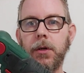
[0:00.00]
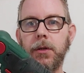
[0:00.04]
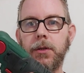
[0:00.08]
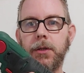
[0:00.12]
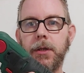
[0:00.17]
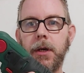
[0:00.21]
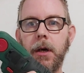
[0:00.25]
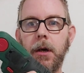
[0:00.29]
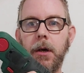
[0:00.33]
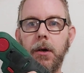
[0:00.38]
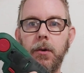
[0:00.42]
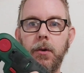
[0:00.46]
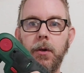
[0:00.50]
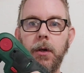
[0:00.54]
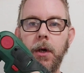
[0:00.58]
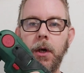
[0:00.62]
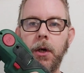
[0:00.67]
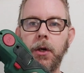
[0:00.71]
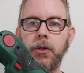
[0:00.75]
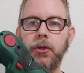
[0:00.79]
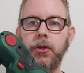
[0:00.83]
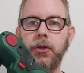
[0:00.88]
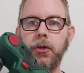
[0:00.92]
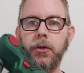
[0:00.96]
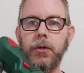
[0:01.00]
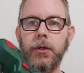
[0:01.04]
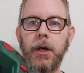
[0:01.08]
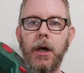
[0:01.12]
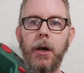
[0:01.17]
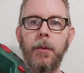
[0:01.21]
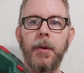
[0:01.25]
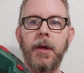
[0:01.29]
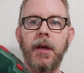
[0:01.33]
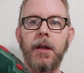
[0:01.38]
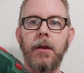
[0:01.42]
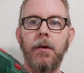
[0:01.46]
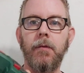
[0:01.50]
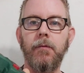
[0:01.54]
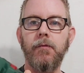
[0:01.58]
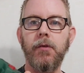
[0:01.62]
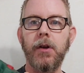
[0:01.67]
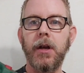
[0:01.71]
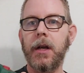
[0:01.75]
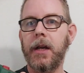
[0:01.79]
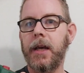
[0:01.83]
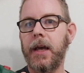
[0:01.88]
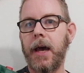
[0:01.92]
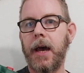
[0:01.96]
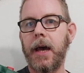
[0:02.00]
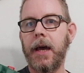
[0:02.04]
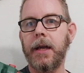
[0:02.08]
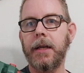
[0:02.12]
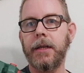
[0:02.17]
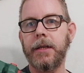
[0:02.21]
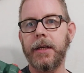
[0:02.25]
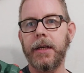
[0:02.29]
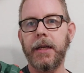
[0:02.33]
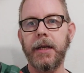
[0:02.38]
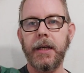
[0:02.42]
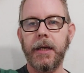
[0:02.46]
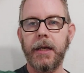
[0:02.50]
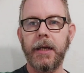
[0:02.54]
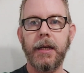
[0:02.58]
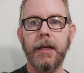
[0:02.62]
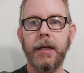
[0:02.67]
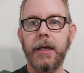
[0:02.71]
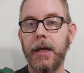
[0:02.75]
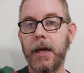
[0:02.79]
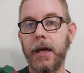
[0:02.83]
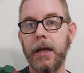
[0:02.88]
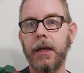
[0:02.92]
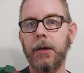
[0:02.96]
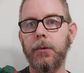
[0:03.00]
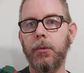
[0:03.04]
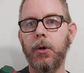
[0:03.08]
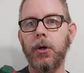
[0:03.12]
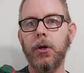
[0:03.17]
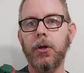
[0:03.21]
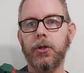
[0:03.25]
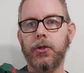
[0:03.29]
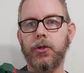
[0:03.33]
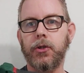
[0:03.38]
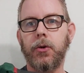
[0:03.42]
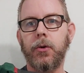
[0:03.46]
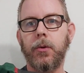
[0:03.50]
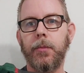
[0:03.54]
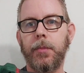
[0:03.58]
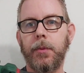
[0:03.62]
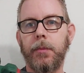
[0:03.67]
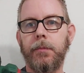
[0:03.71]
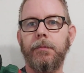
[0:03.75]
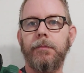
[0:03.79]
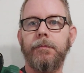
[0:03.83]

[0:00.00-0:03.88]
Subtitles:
so should come in really handy in any workshop.